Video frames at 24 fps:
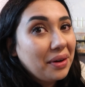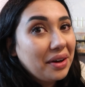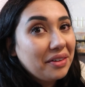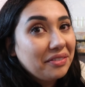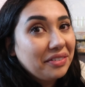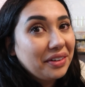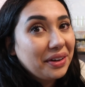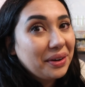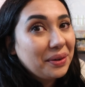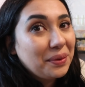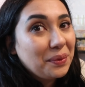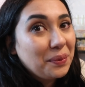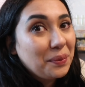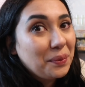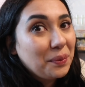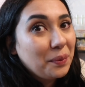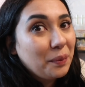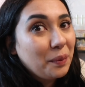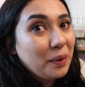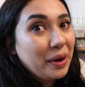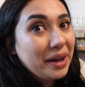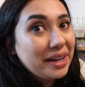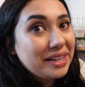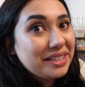of like
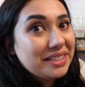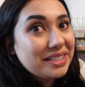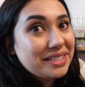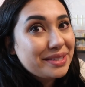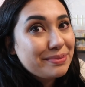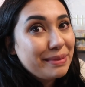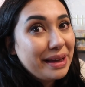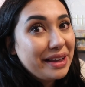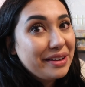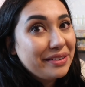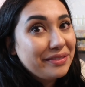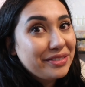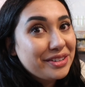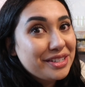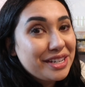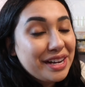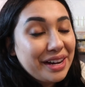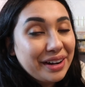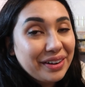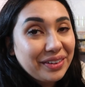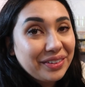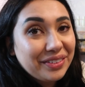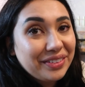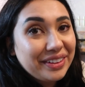what does my
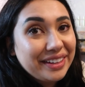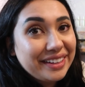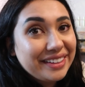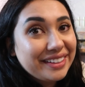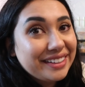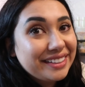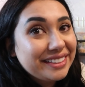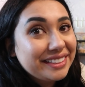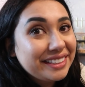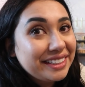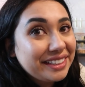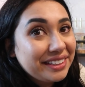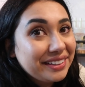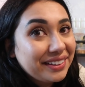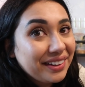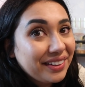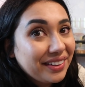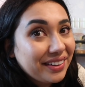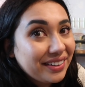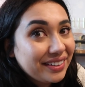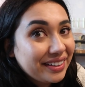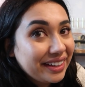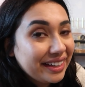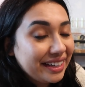channel like continue to
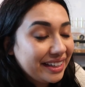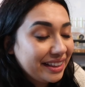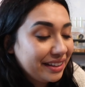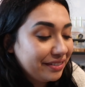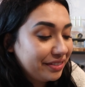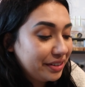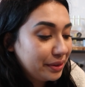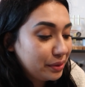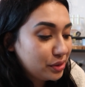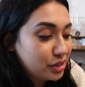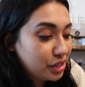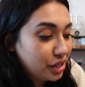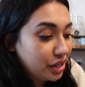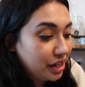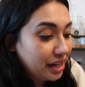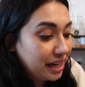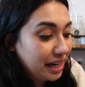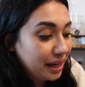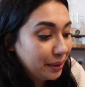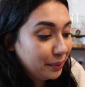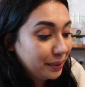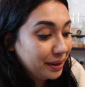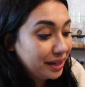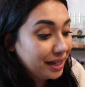look like in the future, and
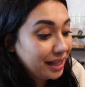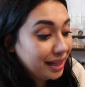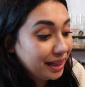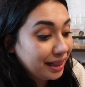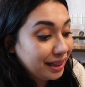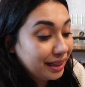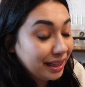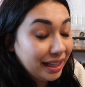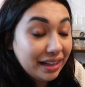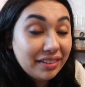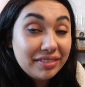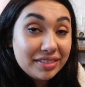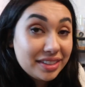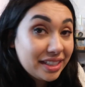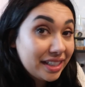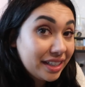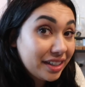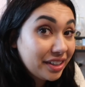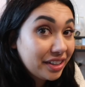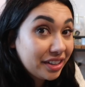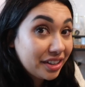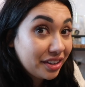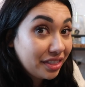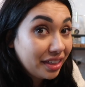I would love to
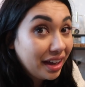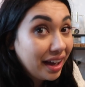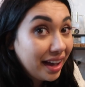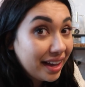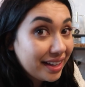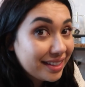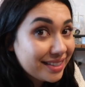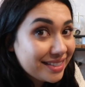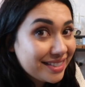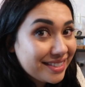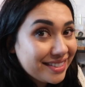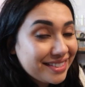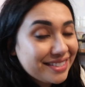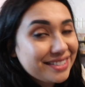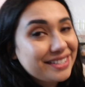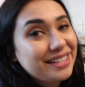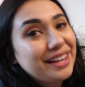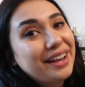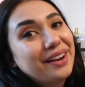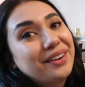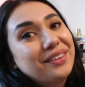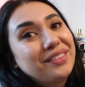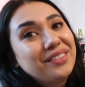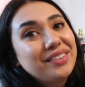hear your thoughts.
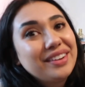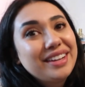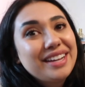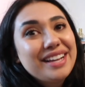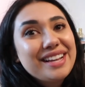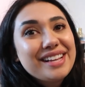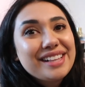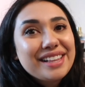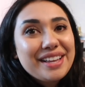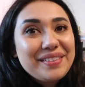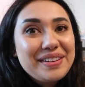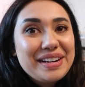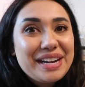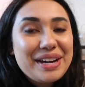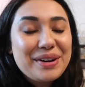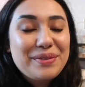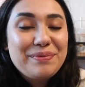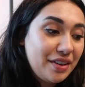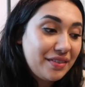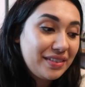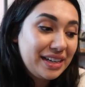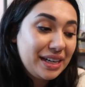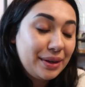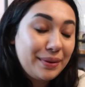So let me know if
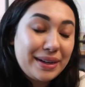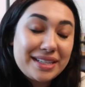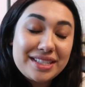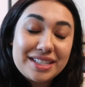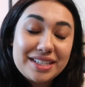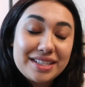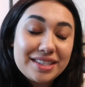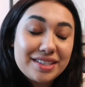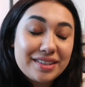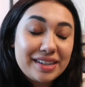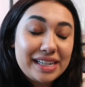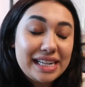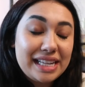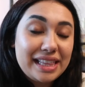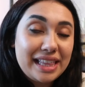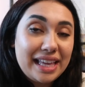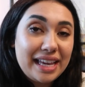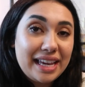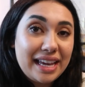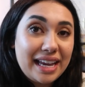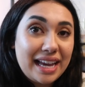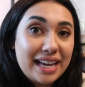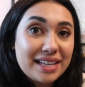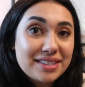you have any questions or
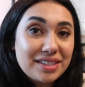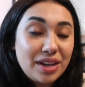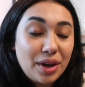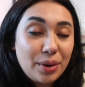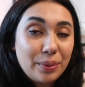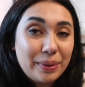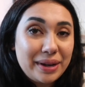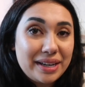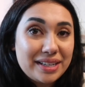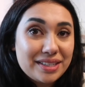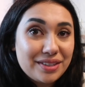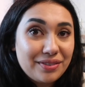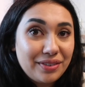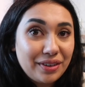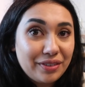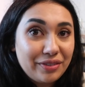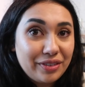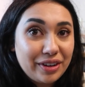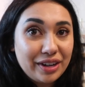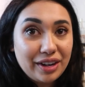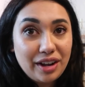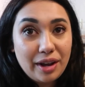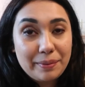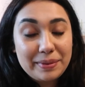anything. As always, feel
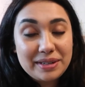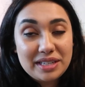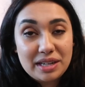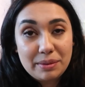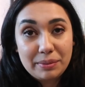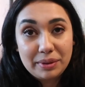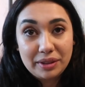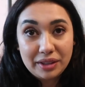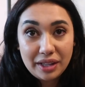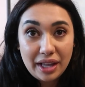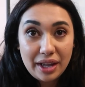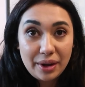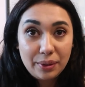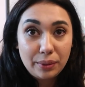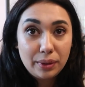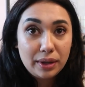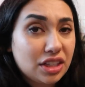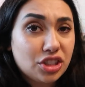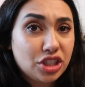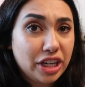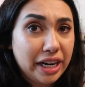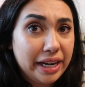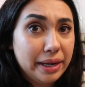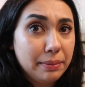free to comment down below.
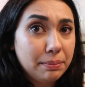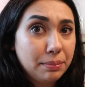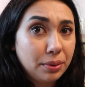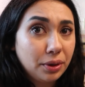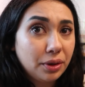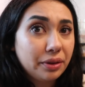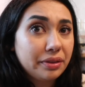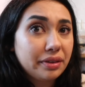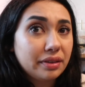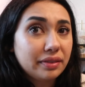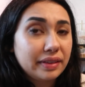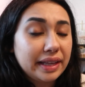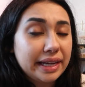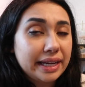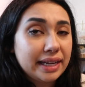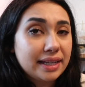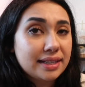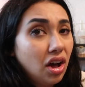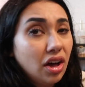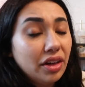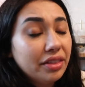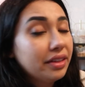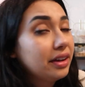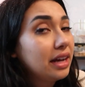I'll try and pull the link.
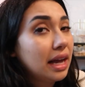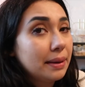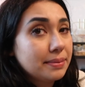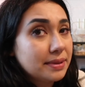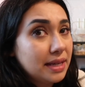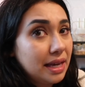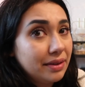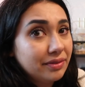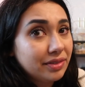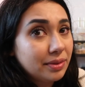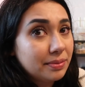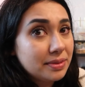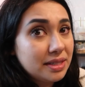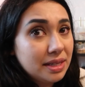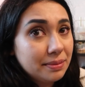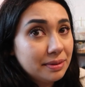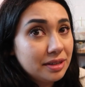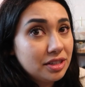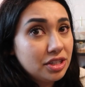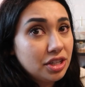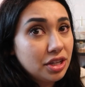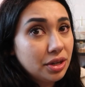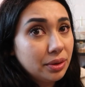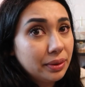All the cups came from
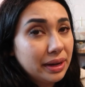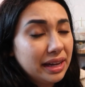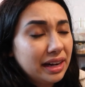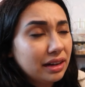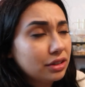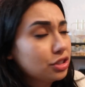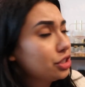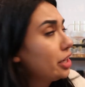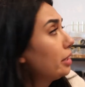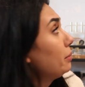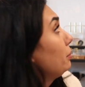CB2 and I'll try